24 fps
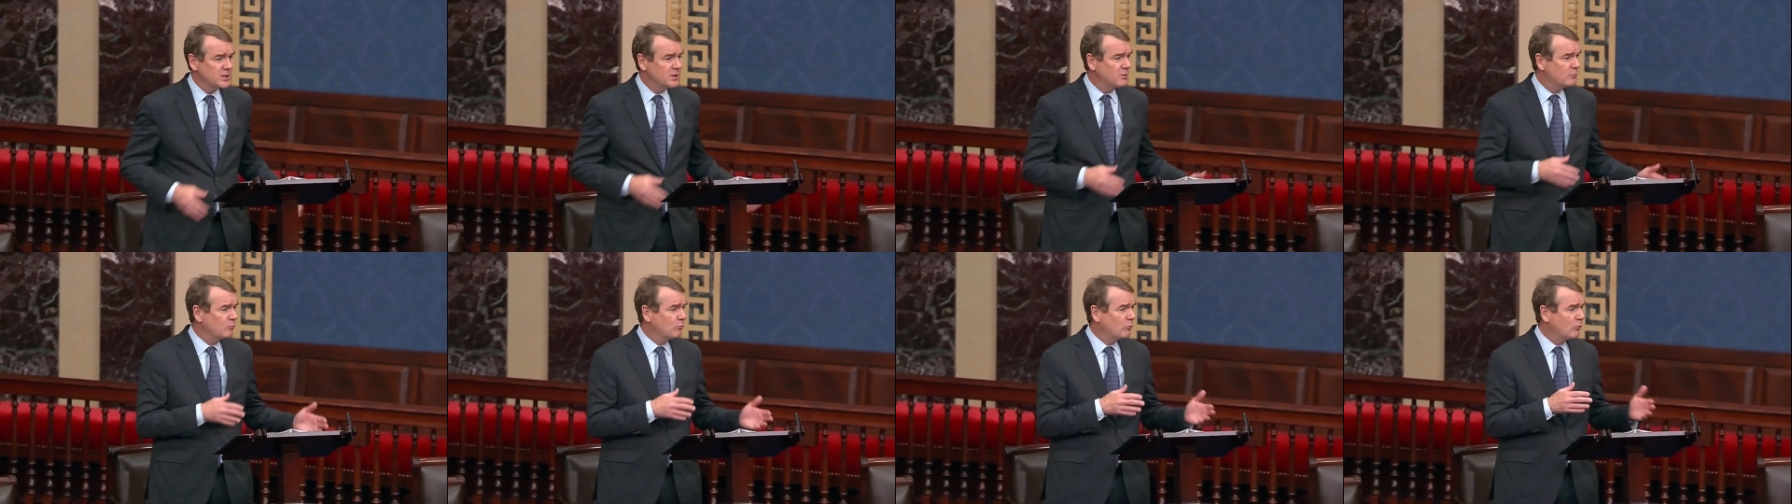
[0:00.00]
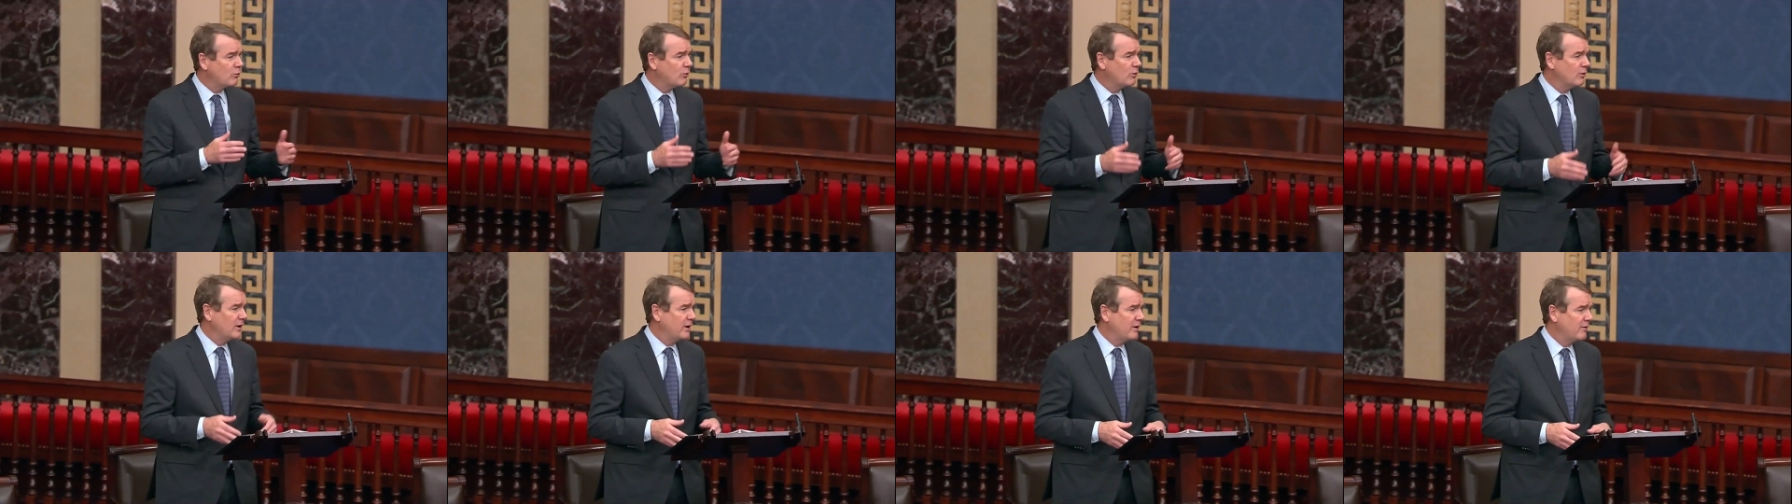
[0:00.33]
in
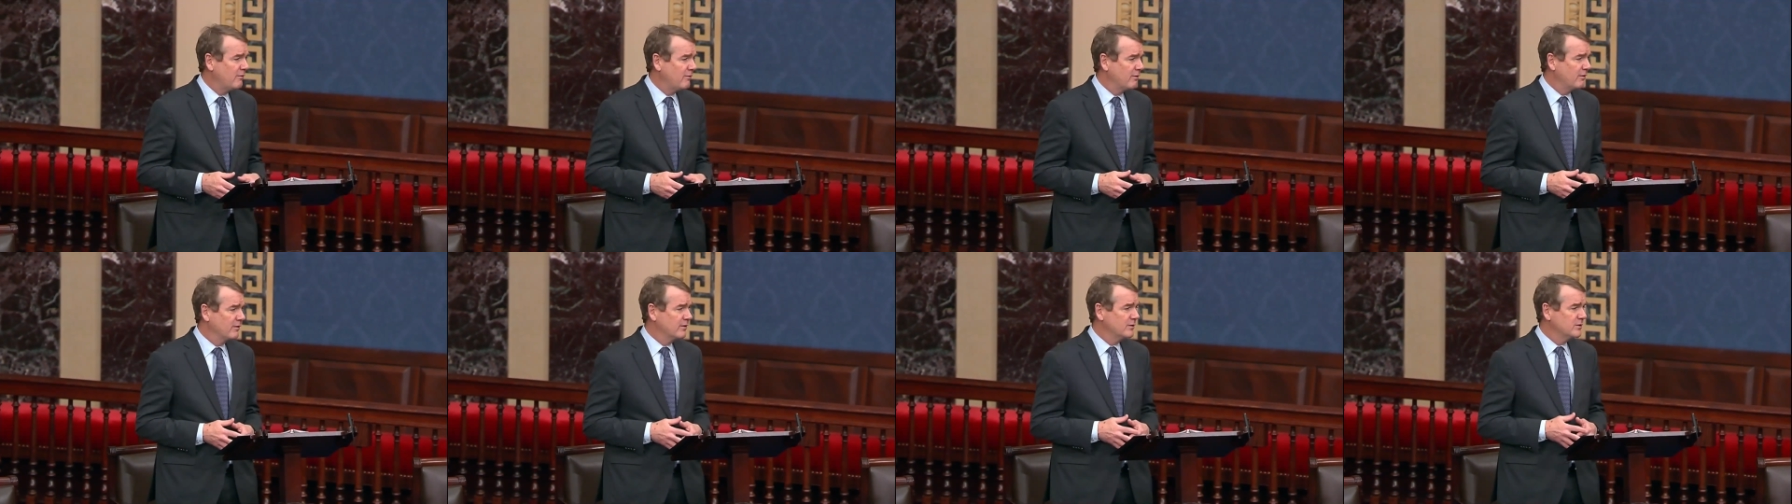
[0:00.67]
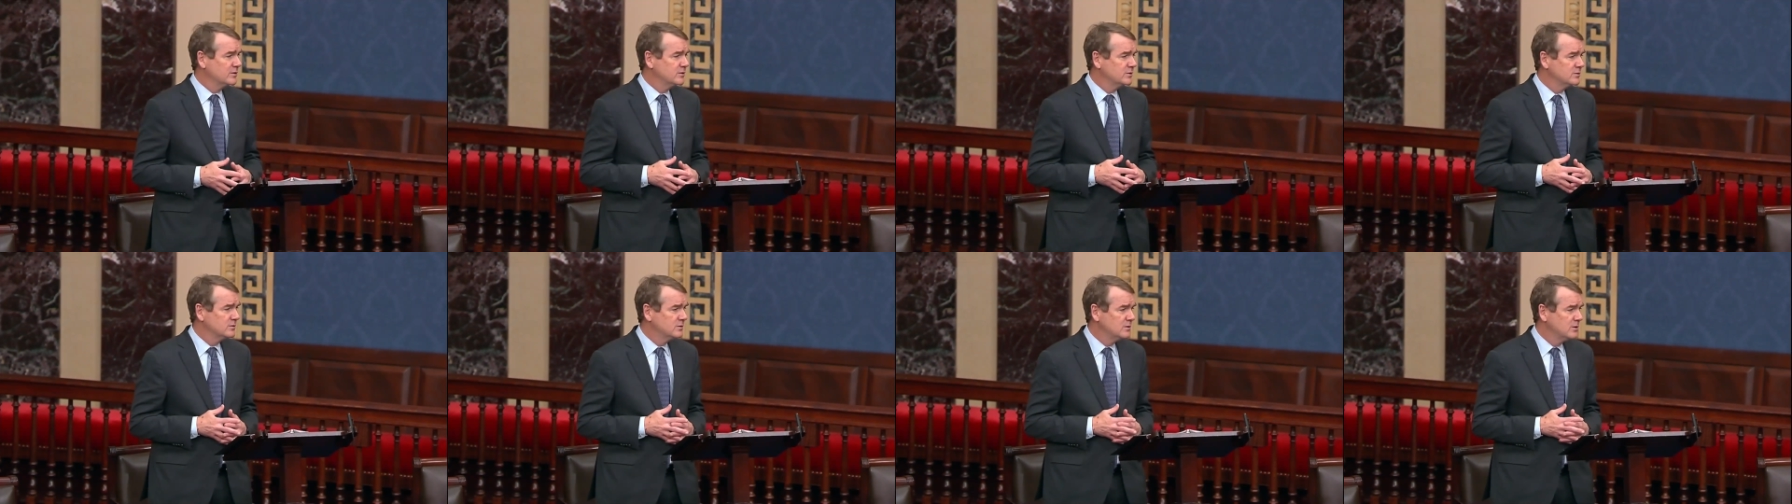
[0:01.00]
rural areas
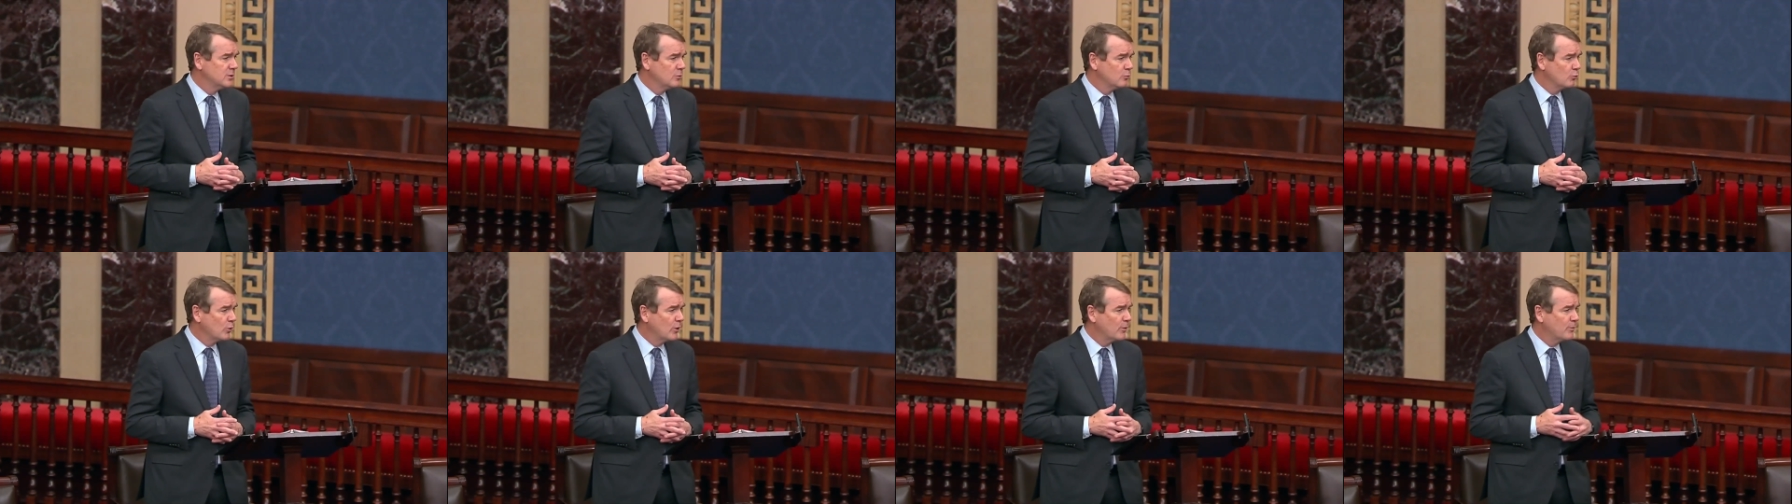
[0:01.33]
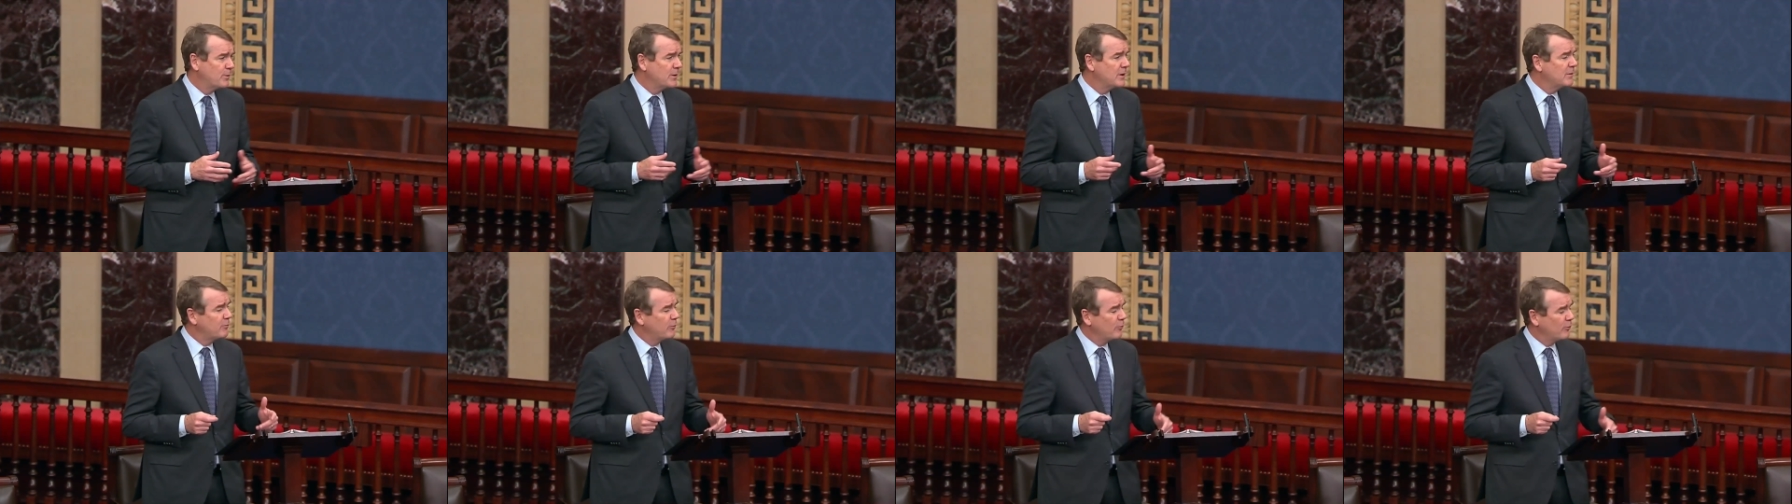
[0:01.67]
where
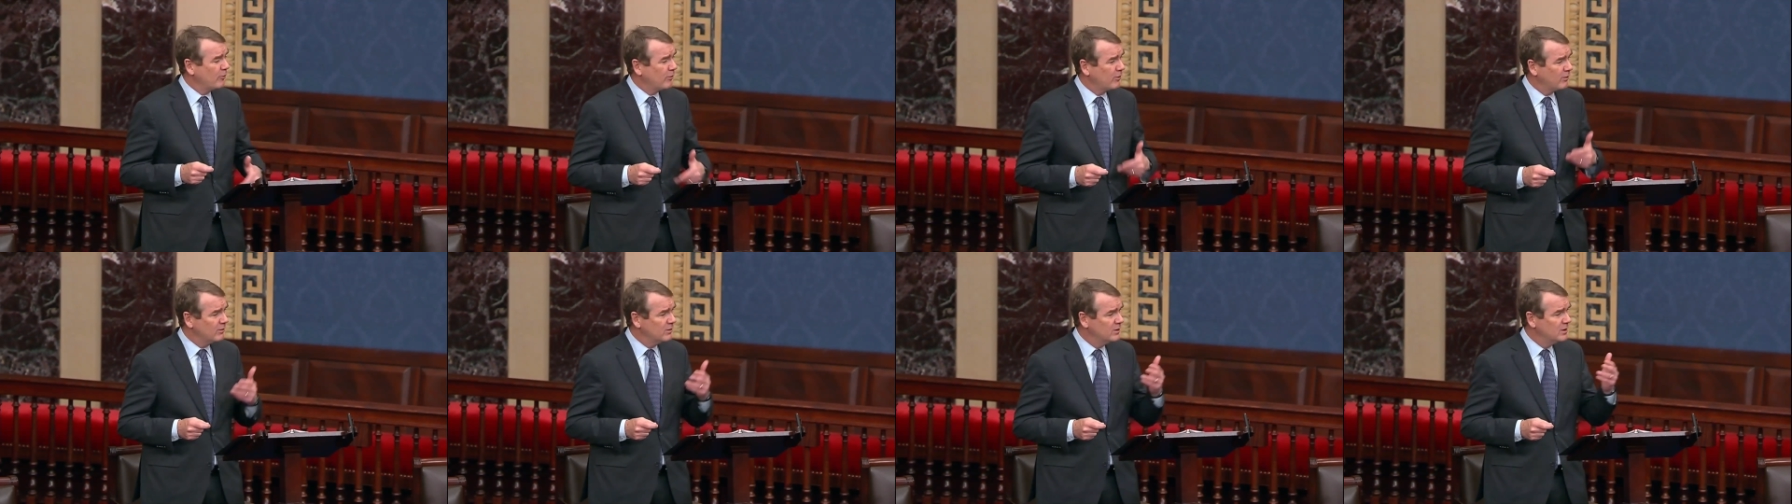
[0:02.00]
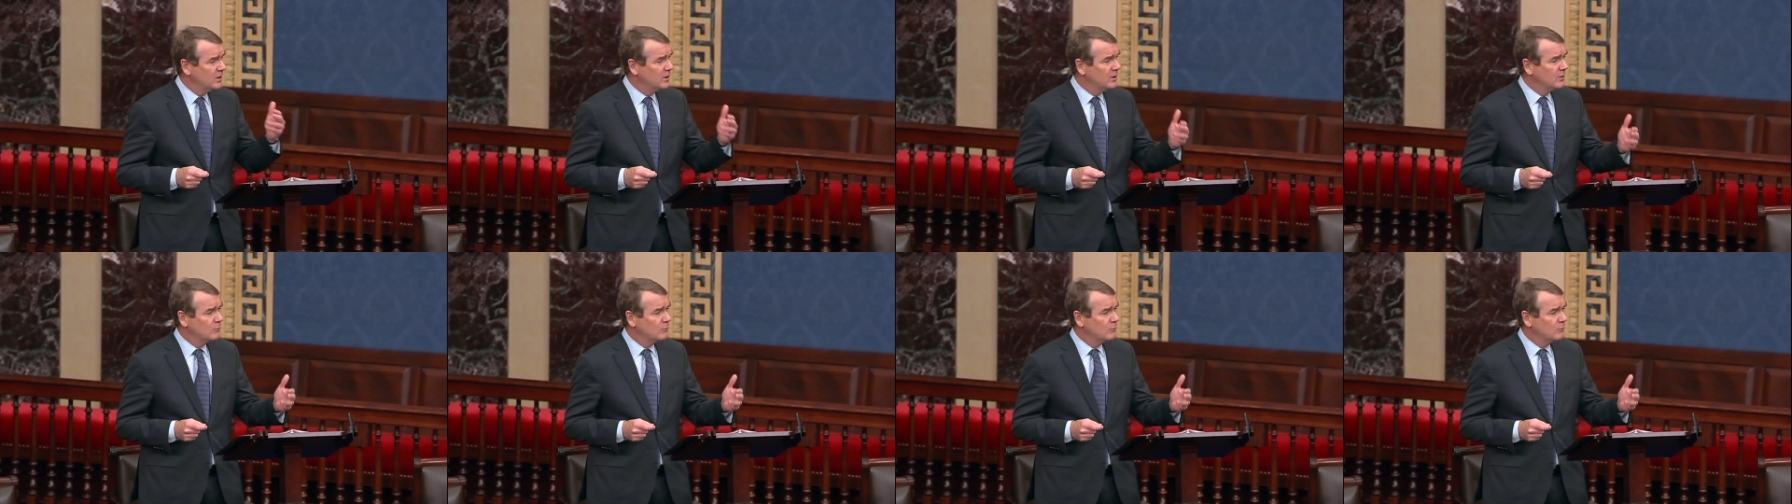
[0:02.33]
people are